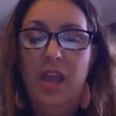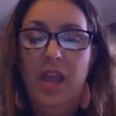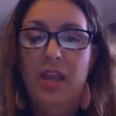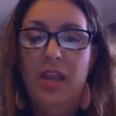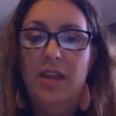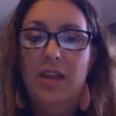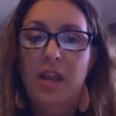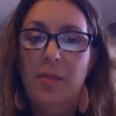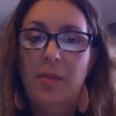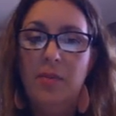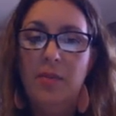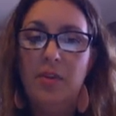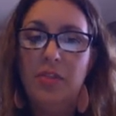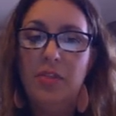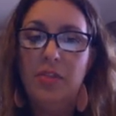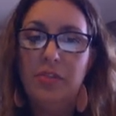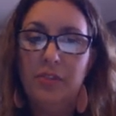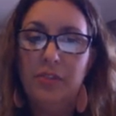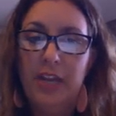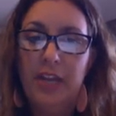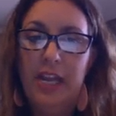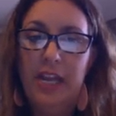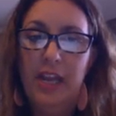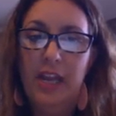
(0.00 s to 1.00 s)
Number
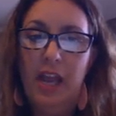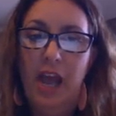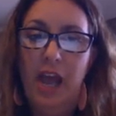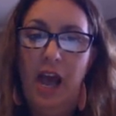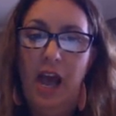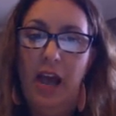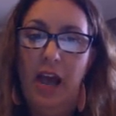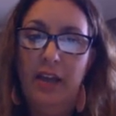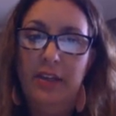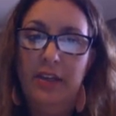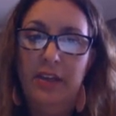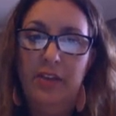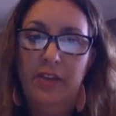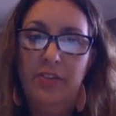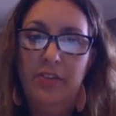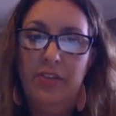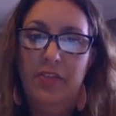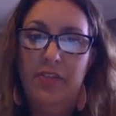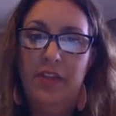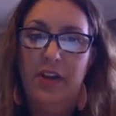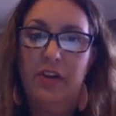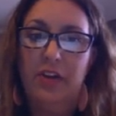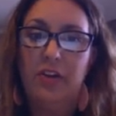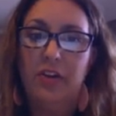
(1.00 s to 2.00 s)
3, I know
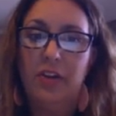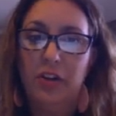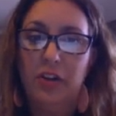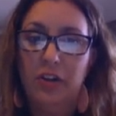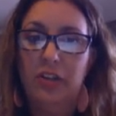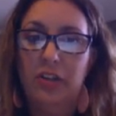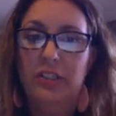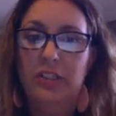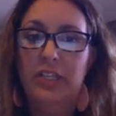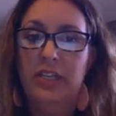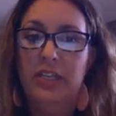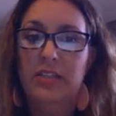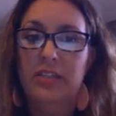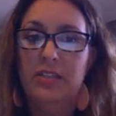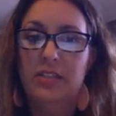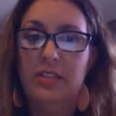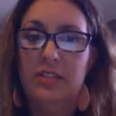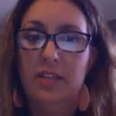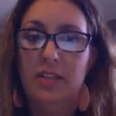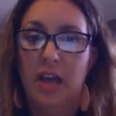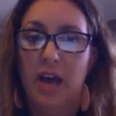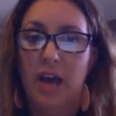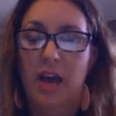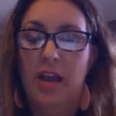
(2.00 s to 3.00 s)
that there currently is
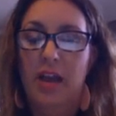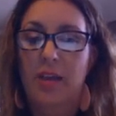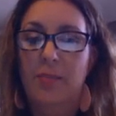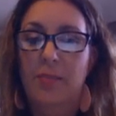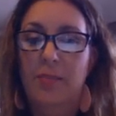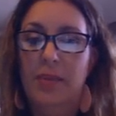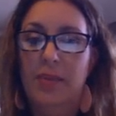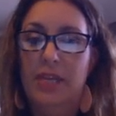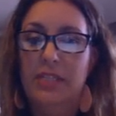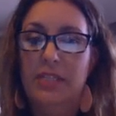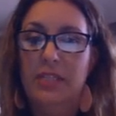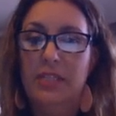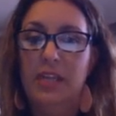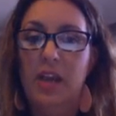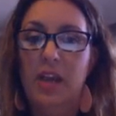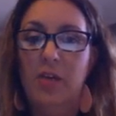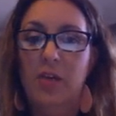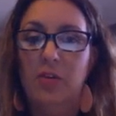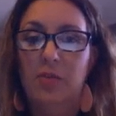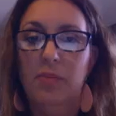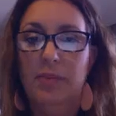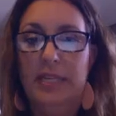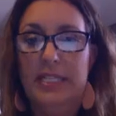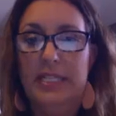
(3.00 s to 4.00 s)
not a PTO
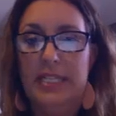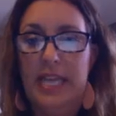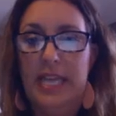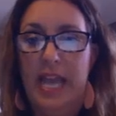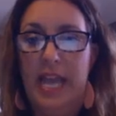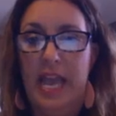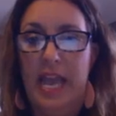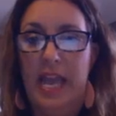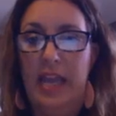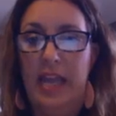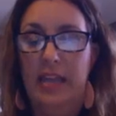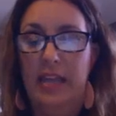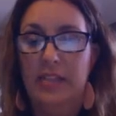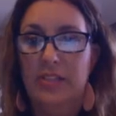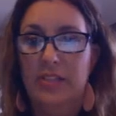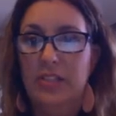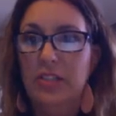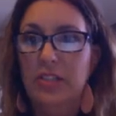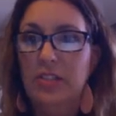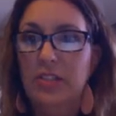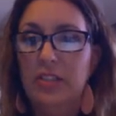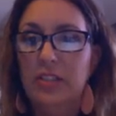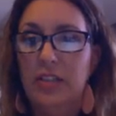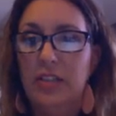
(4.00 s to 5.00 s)
or PTA
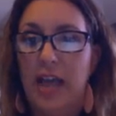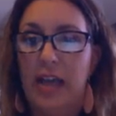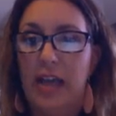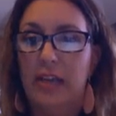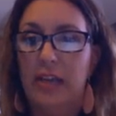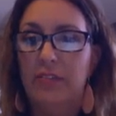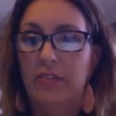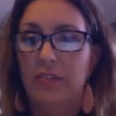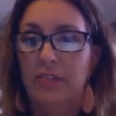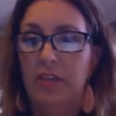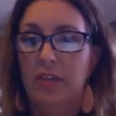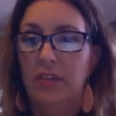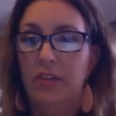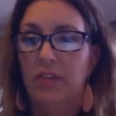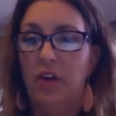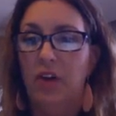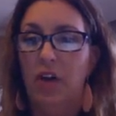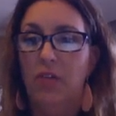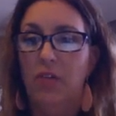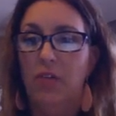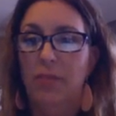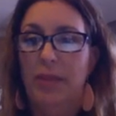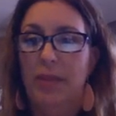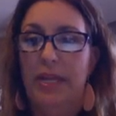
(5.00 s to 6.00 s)
due to lack of
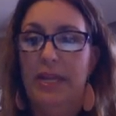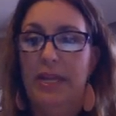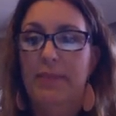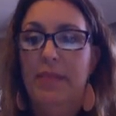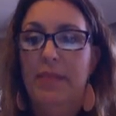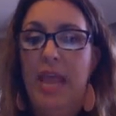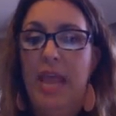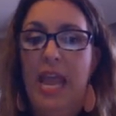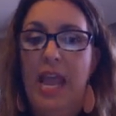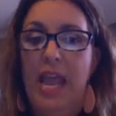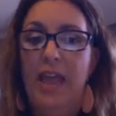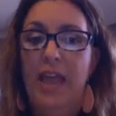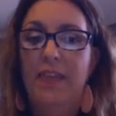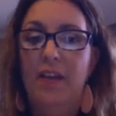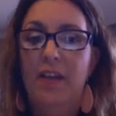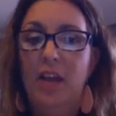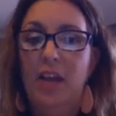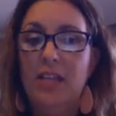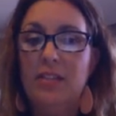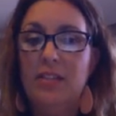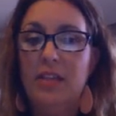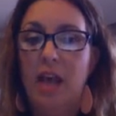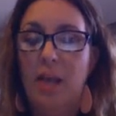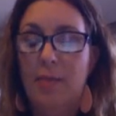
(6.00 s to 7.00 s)
involvement, and there
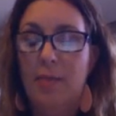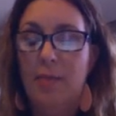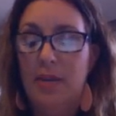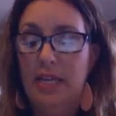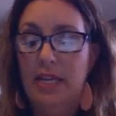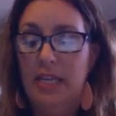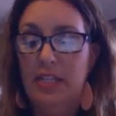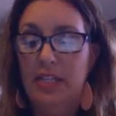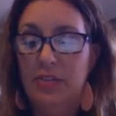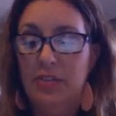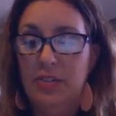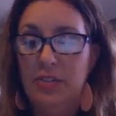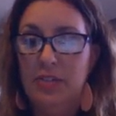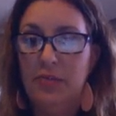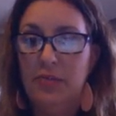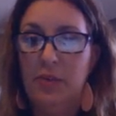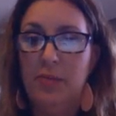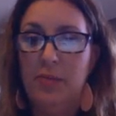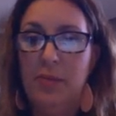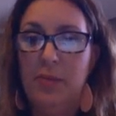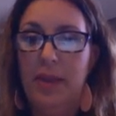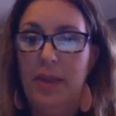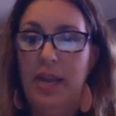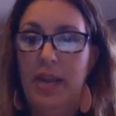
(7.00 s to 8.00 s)
has not been interest
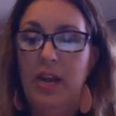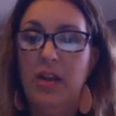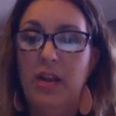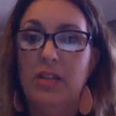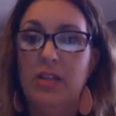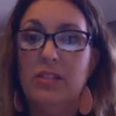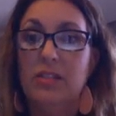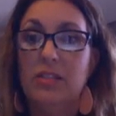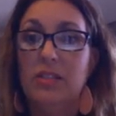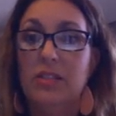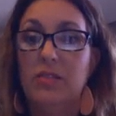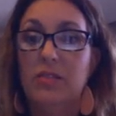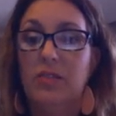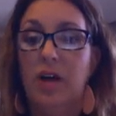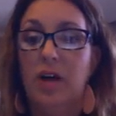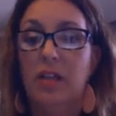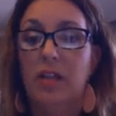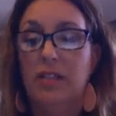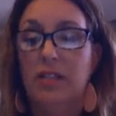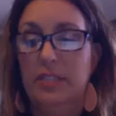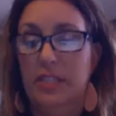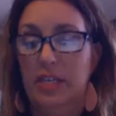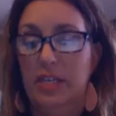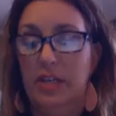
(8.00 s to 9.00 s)
from the parents to
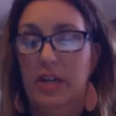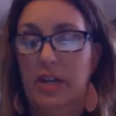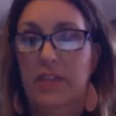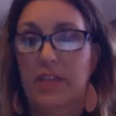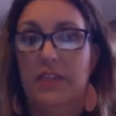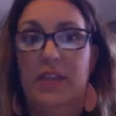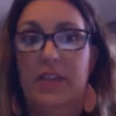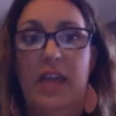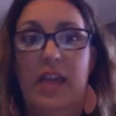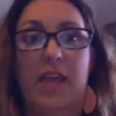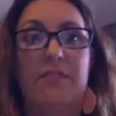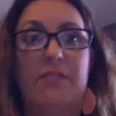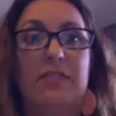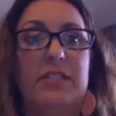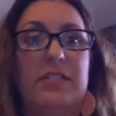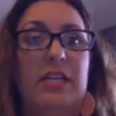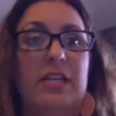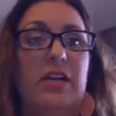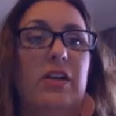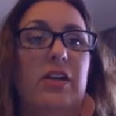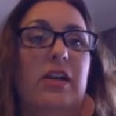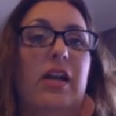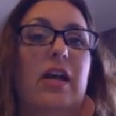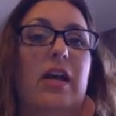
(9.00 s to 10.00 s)
volunteer at the
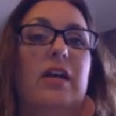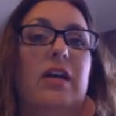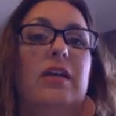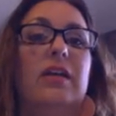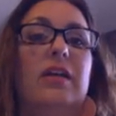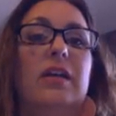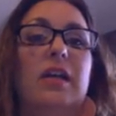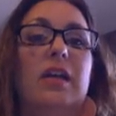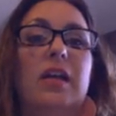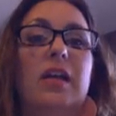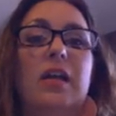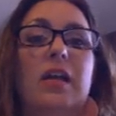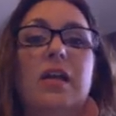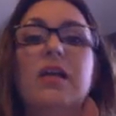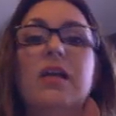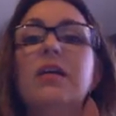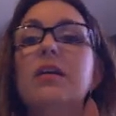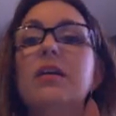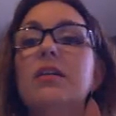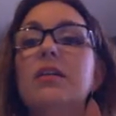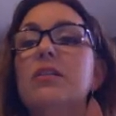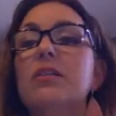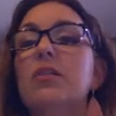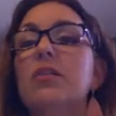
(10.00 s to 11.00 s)
cafeteria.
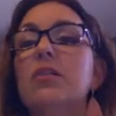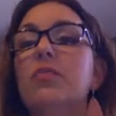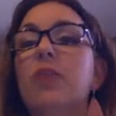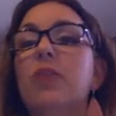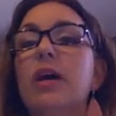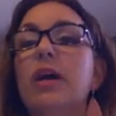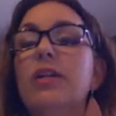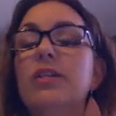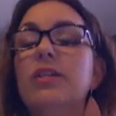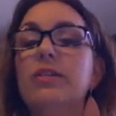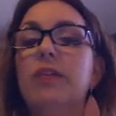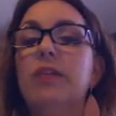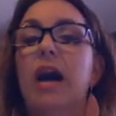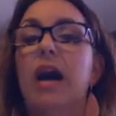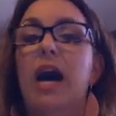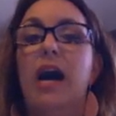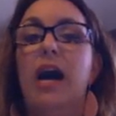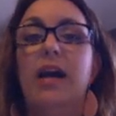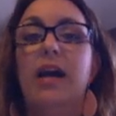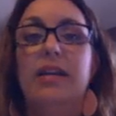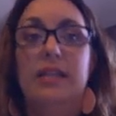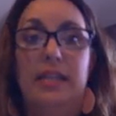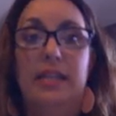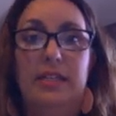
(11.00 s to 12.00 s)
So what do
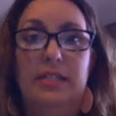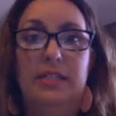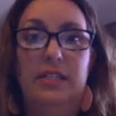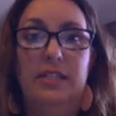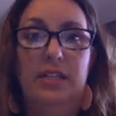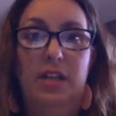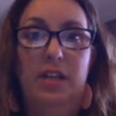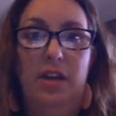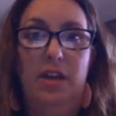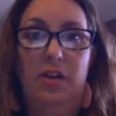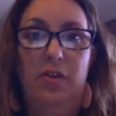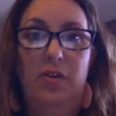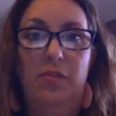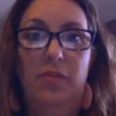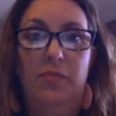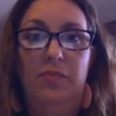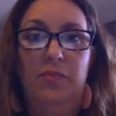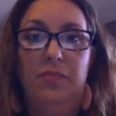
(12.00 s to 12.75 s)
I need to know?